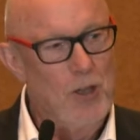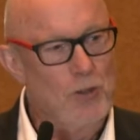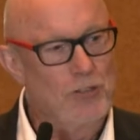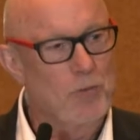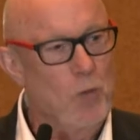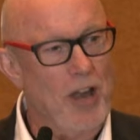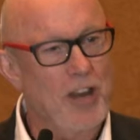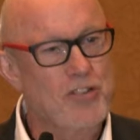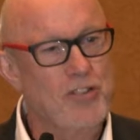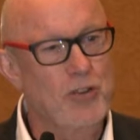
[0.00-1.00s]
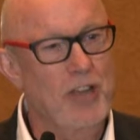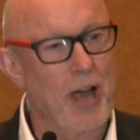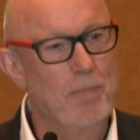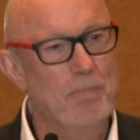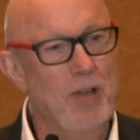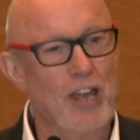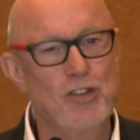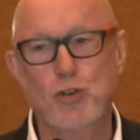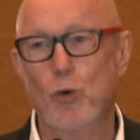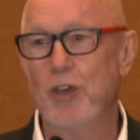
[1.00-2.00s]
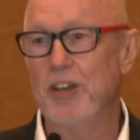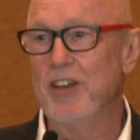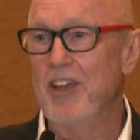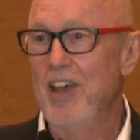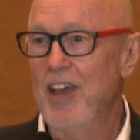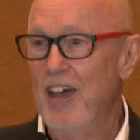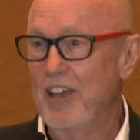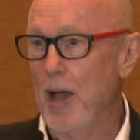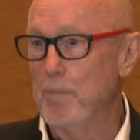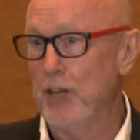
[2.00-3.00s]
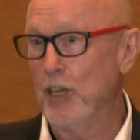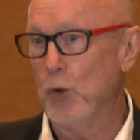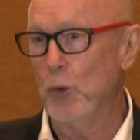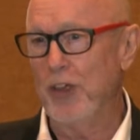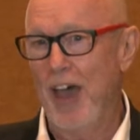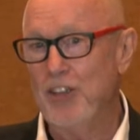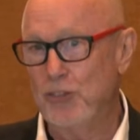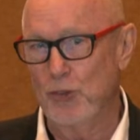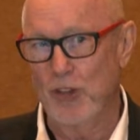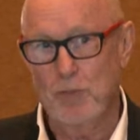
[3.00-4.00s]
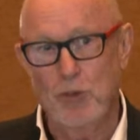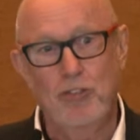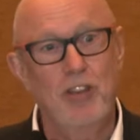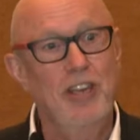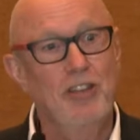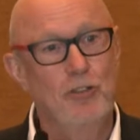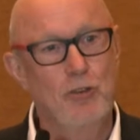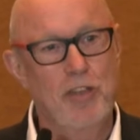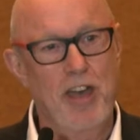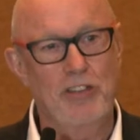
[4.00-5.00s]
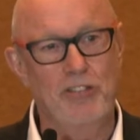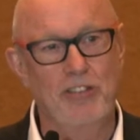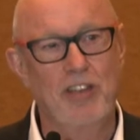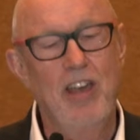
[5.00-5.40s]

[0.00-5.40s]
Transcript: who said, why don't you come and join a company called ACIL? It was year 2000.